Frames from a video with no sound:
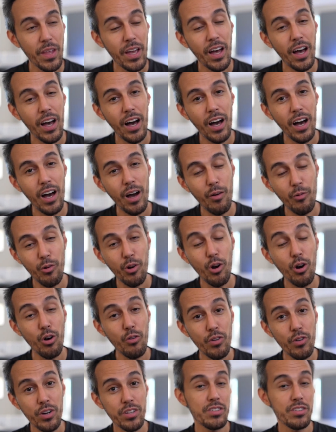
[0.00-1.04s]
Uh, we'll go
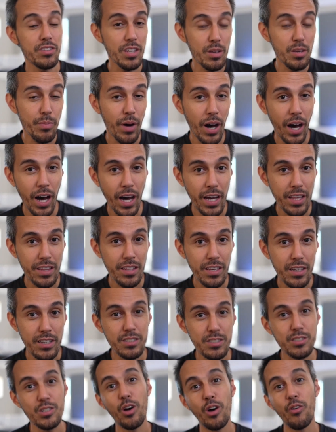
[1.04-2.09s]
over the team behind
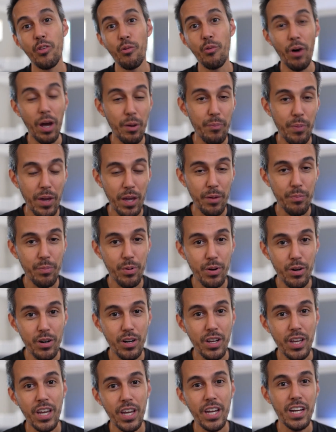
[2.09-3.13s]
this, go over the white paper,
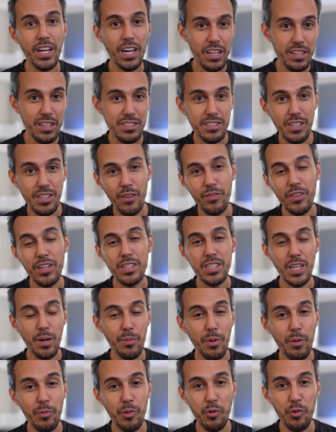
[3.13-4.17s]
kind of the stuff that's
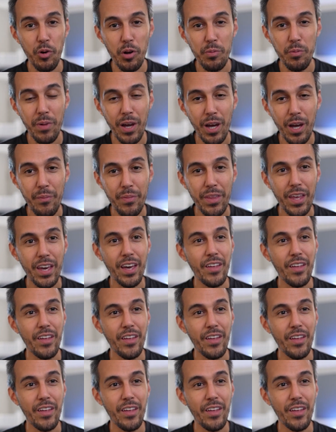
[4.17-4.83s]
coming up the roadmap.